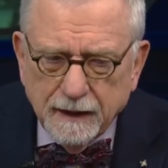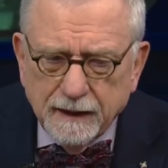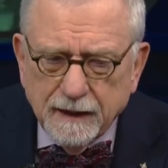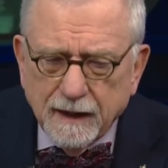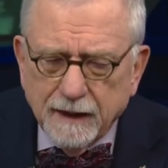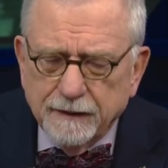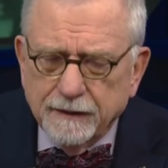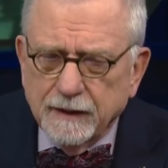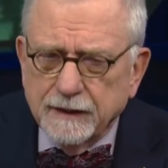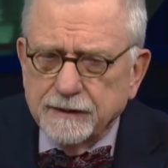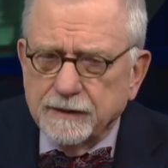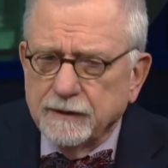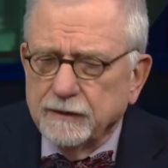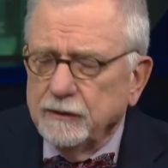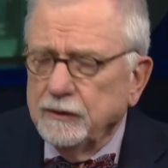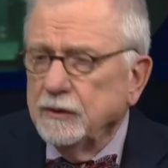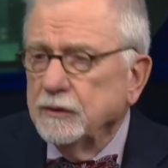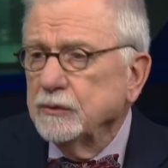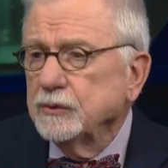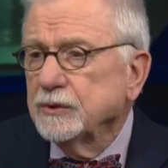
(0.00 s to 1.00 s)
Yeah, uh,
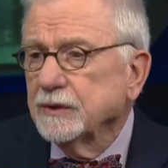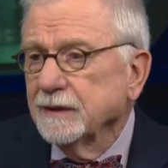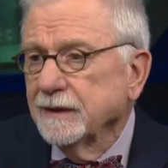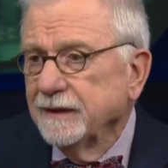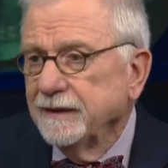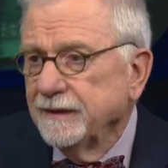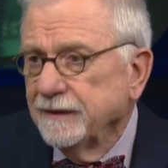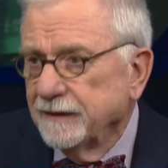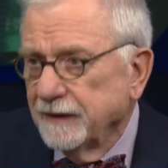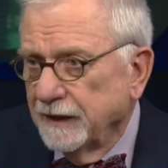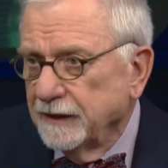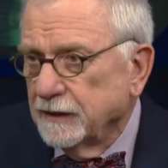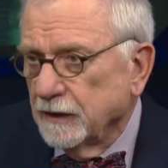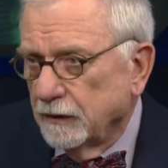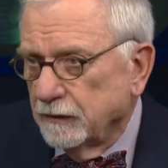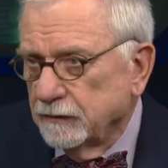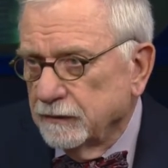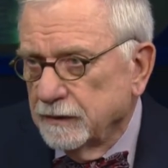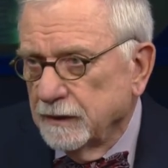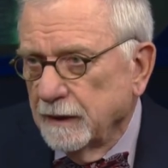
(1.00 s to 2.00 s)
usually they
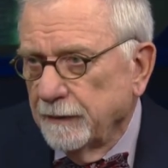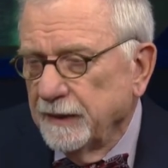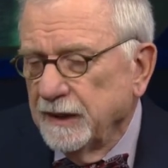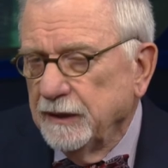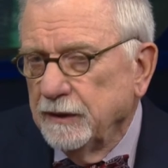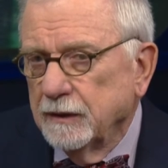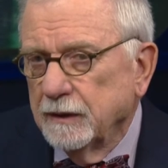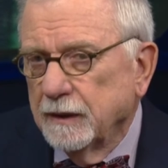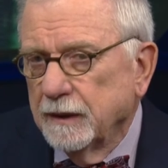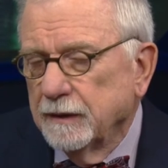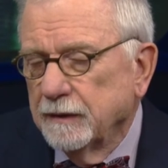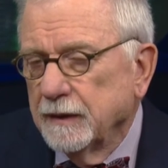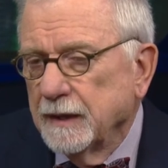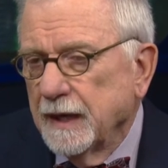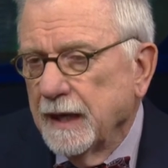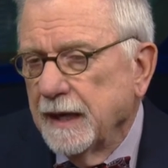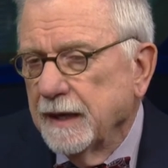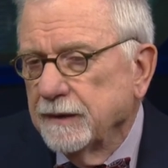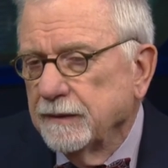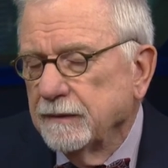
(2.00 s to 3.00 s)
don't. I mean, uh,
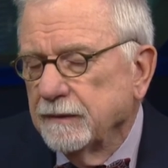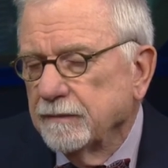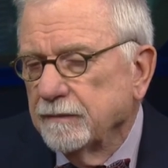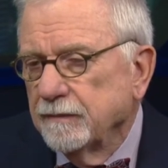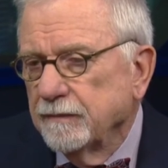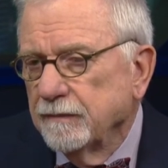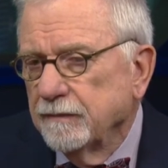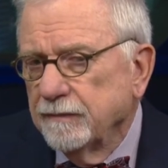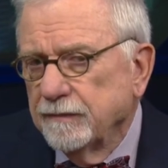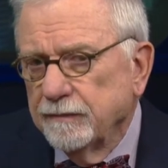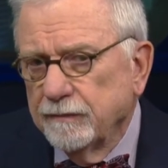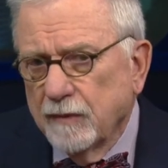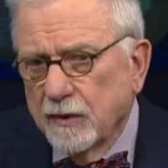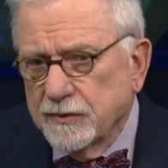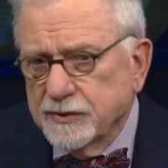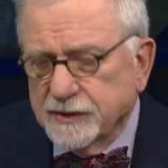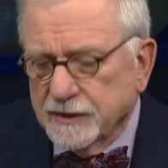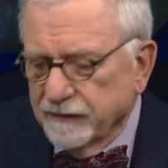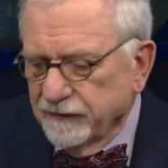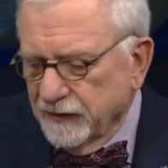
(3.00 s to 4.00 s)
and
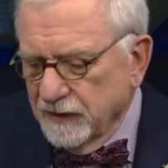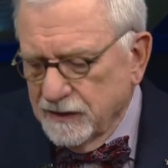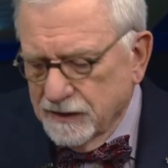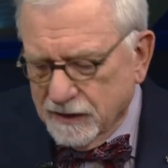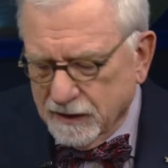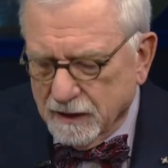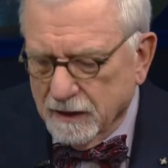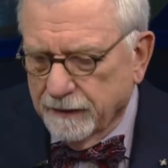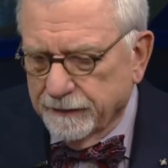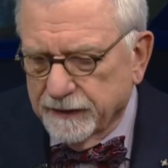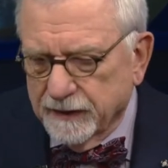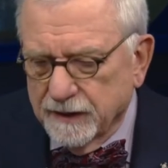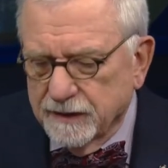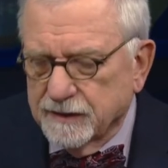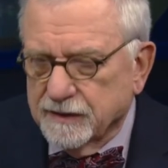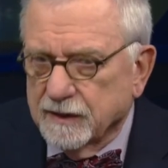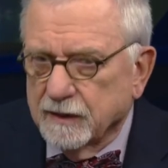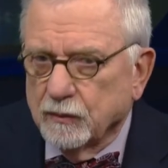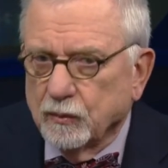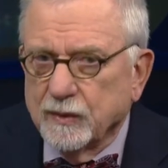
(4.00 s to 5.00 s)
most of these
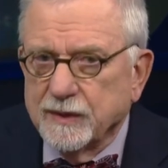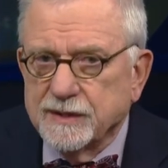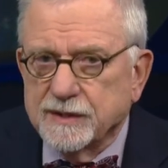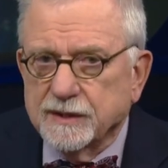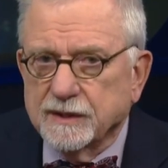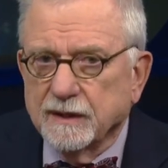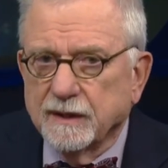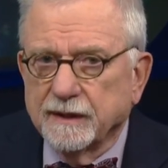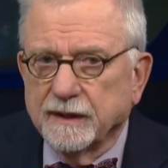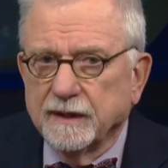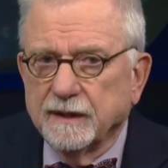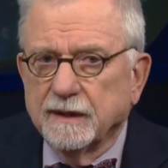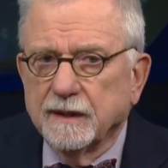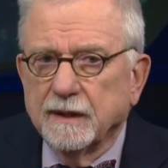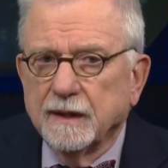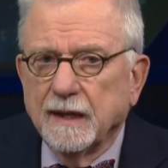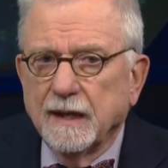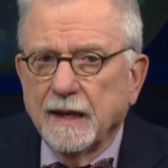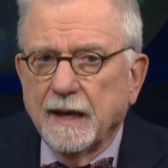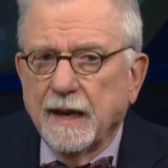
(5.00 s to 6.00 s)
companies that we studied
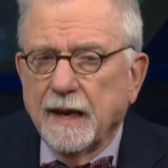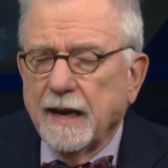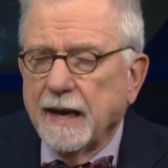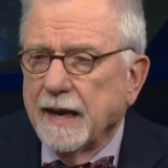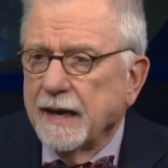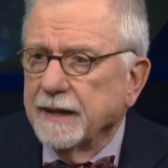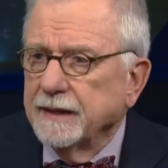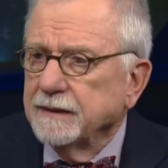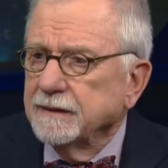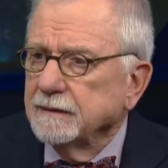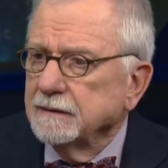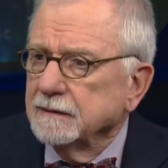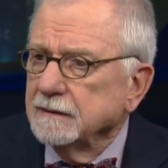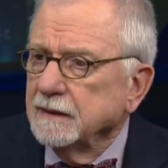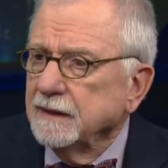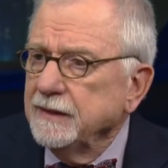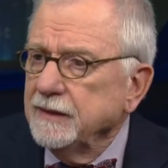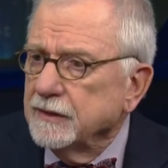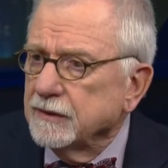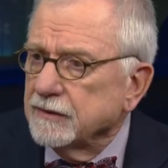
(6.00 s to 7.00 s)
had
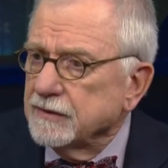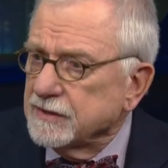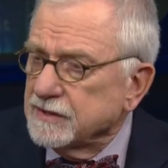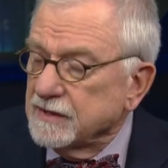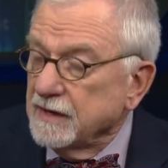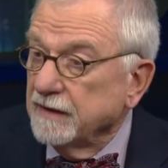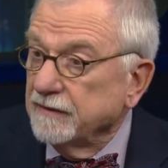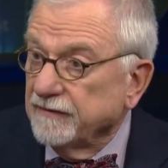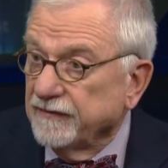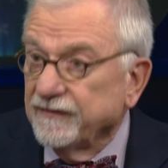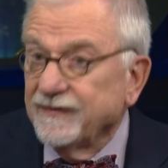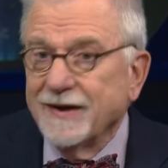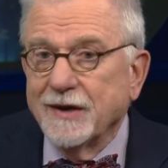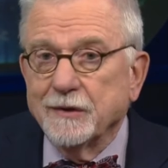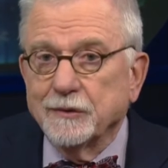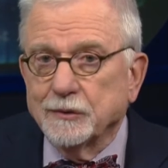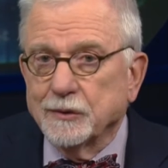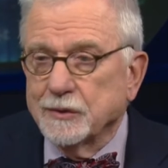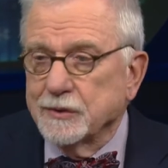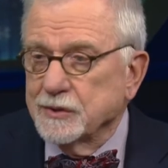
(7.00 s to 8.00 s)
leaders and
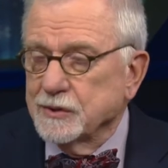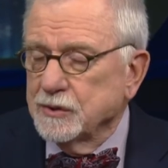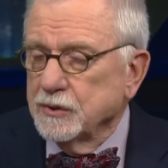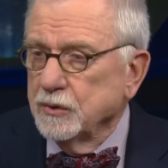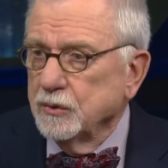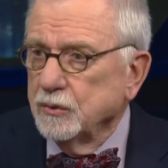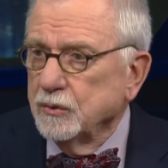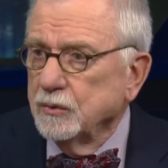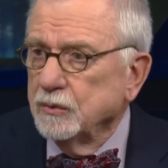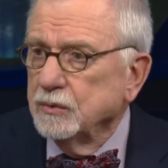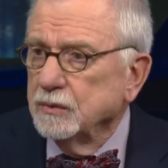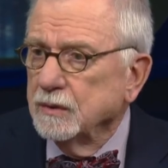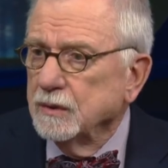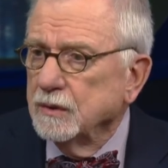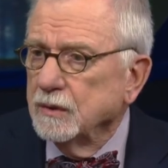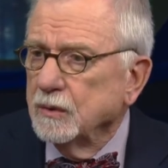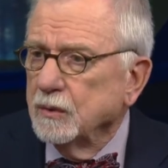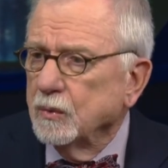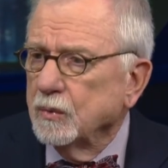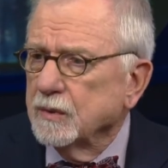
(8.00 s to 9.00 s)
founders who
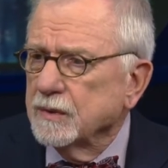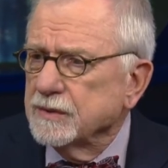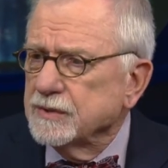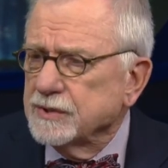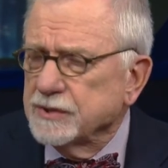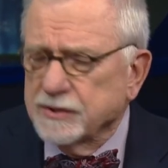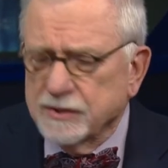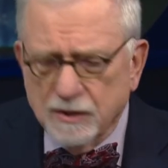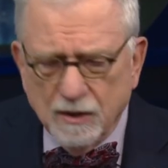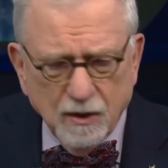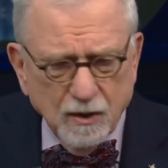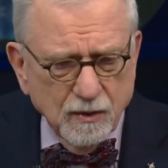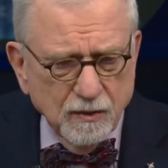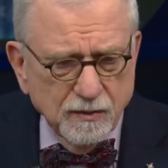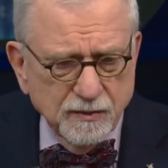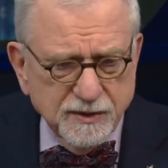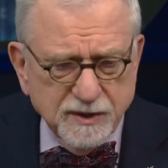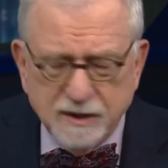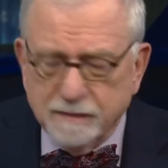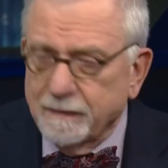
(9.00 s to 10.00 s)
were
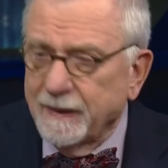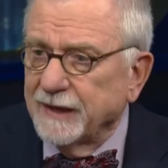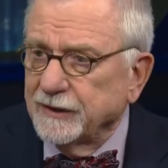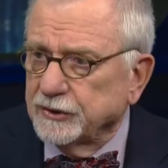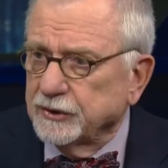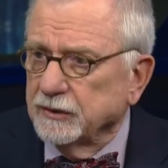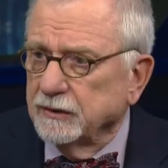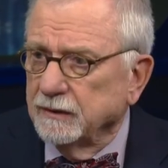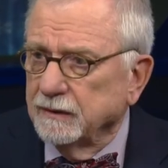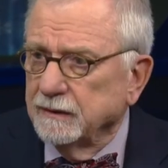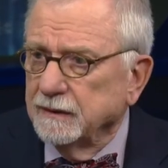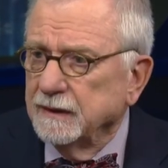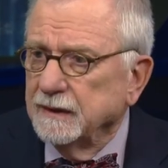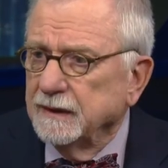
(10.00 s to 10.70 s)
so special